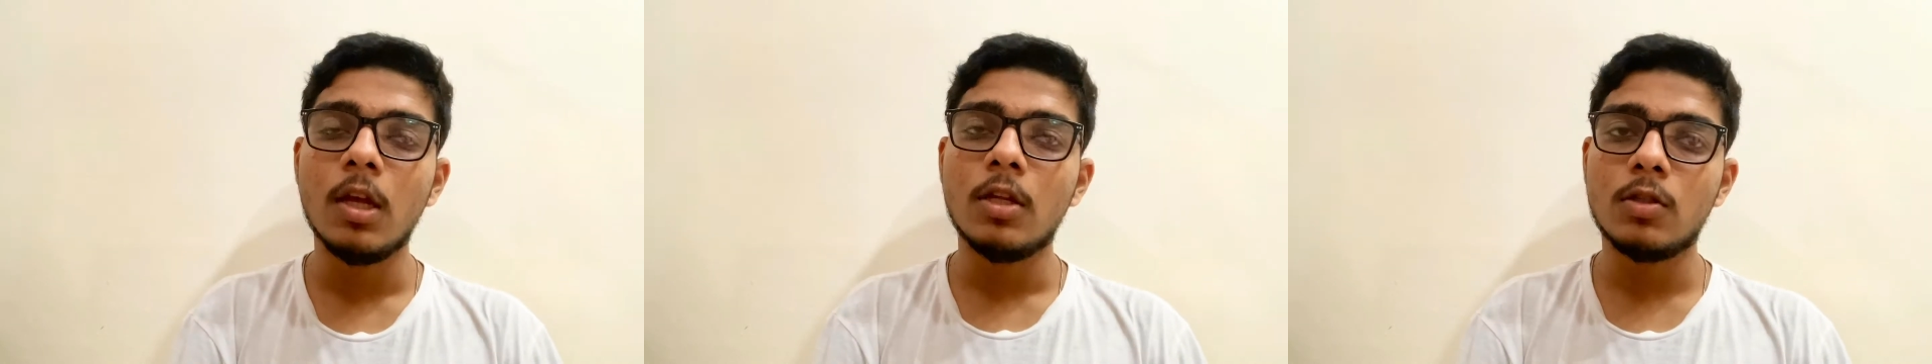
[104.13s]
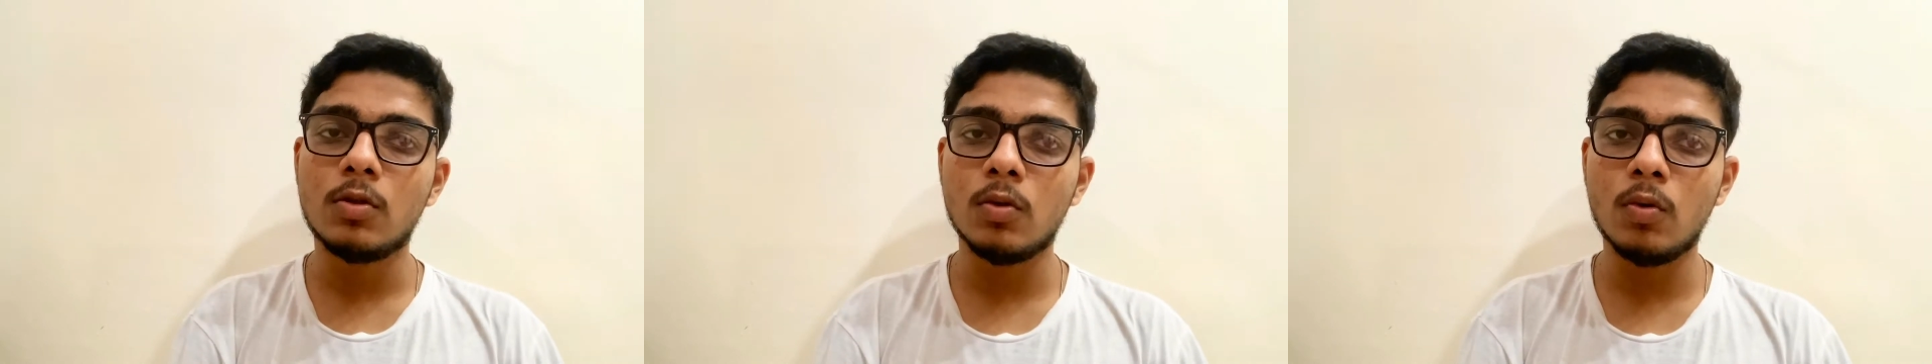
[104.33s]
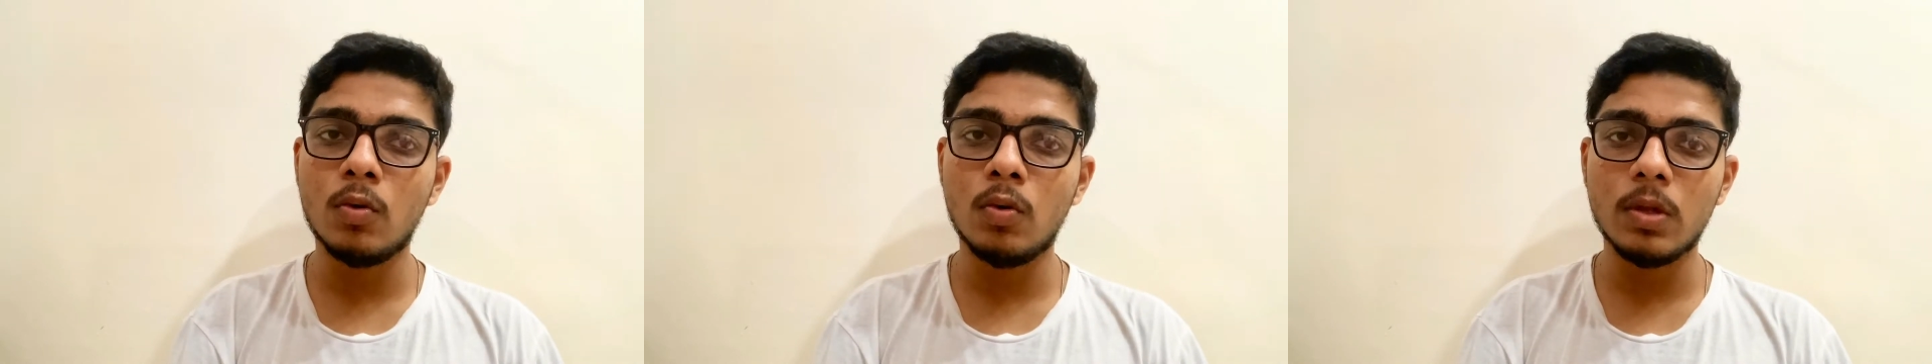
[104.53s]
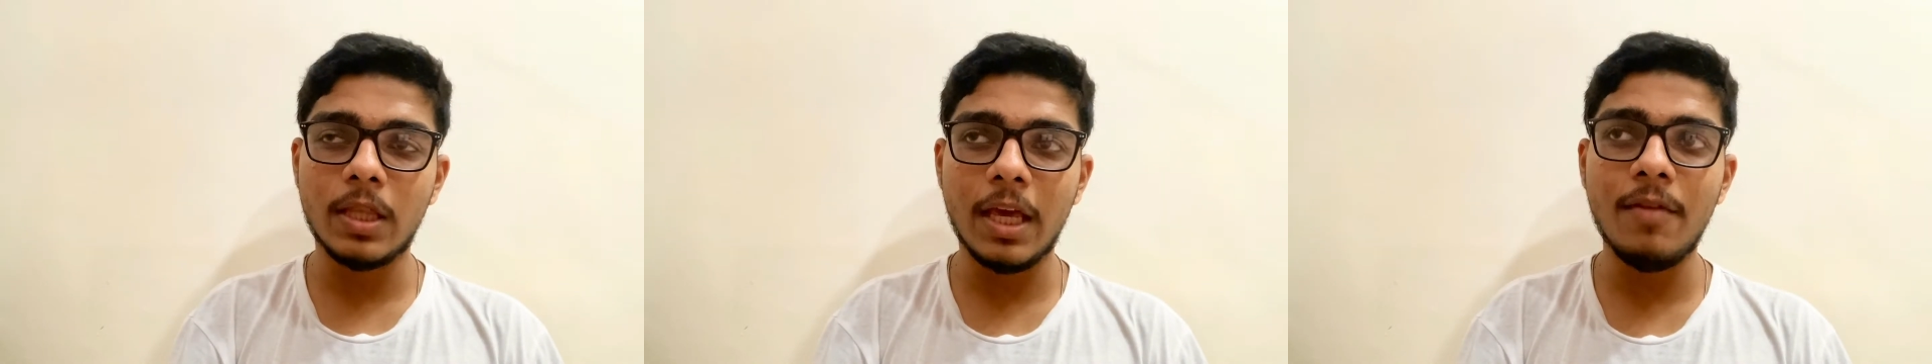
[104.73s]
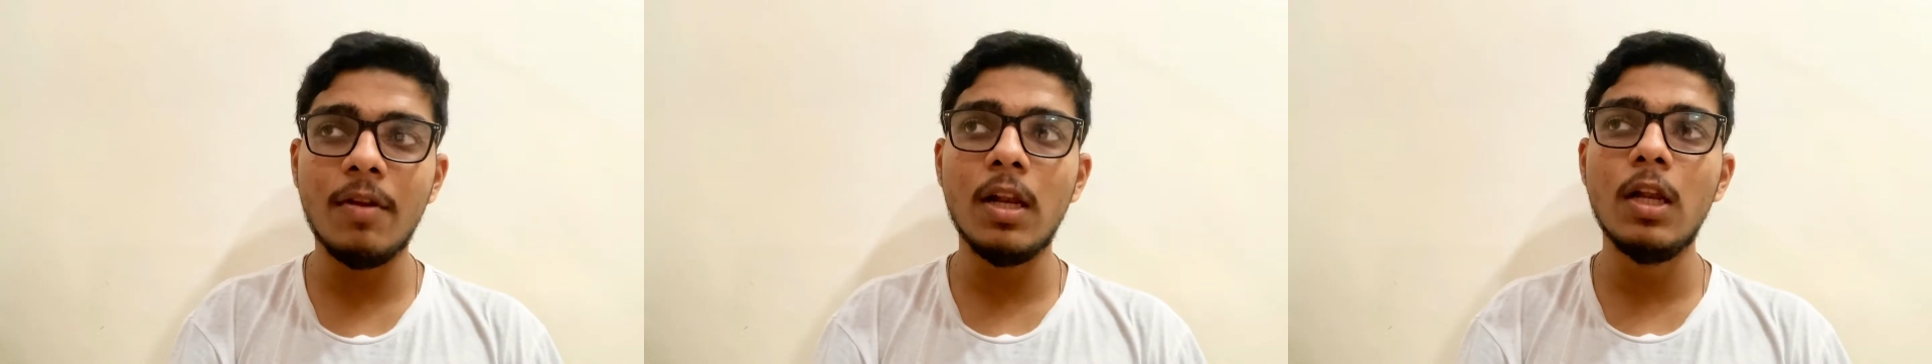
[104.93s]
So
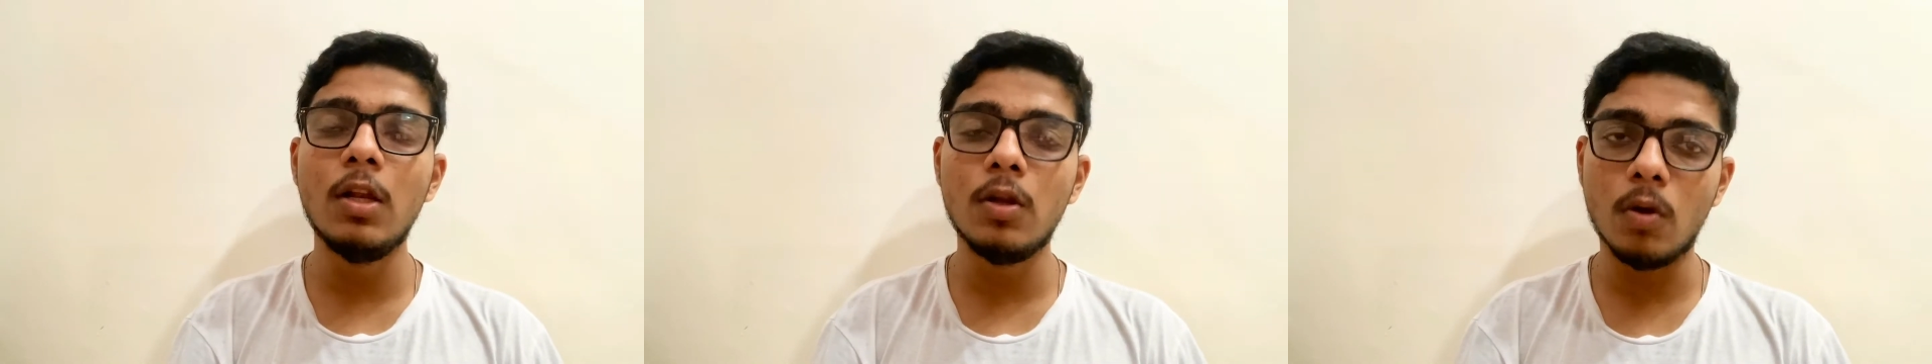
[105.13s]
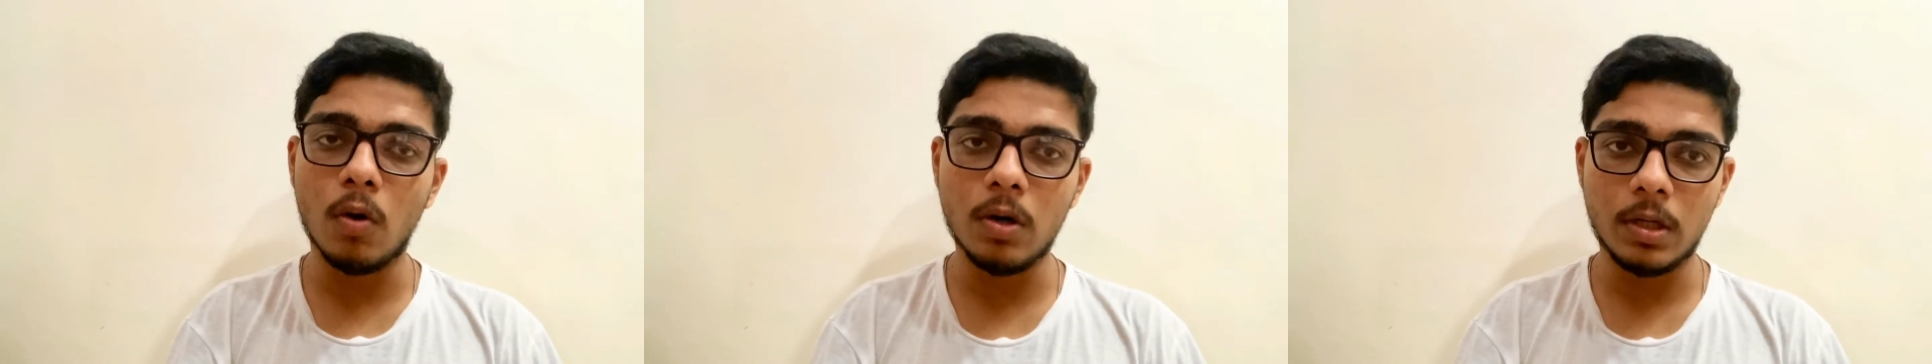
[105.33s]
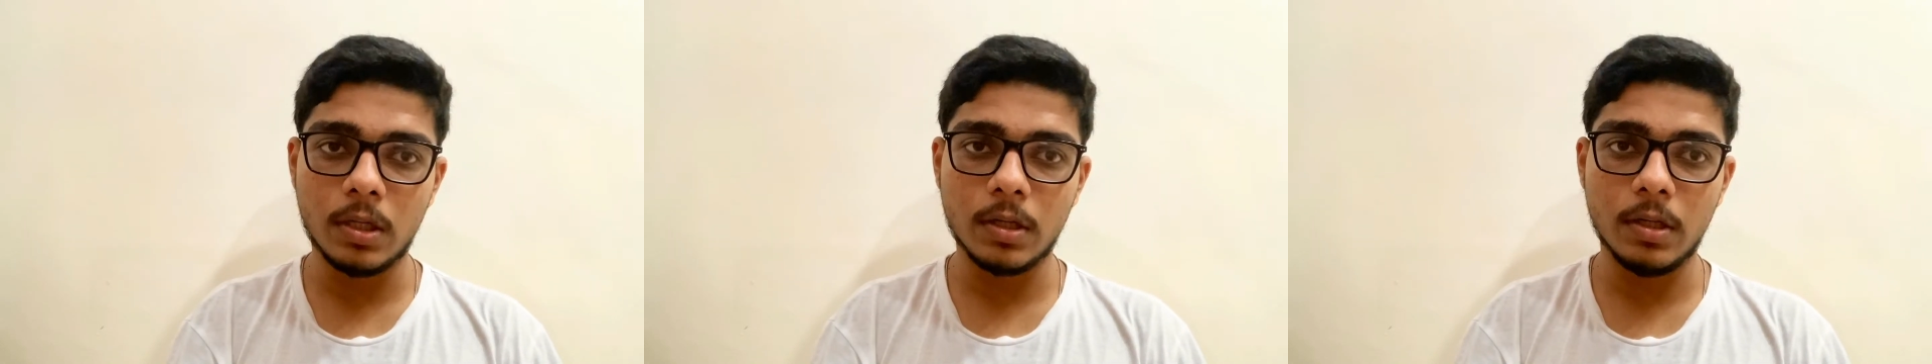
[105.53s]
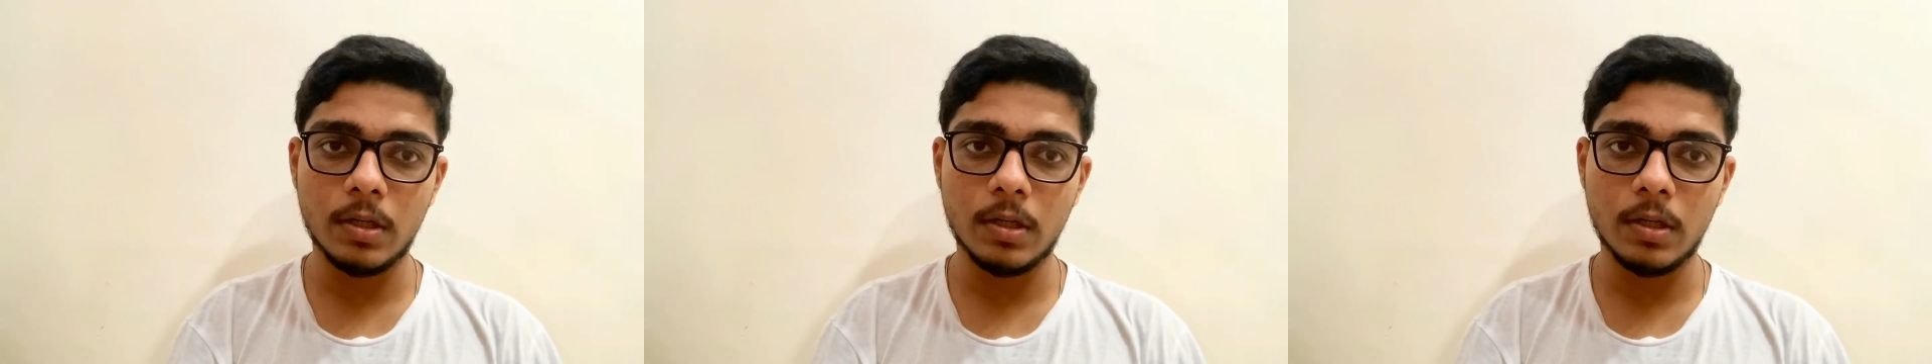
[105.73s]
they will not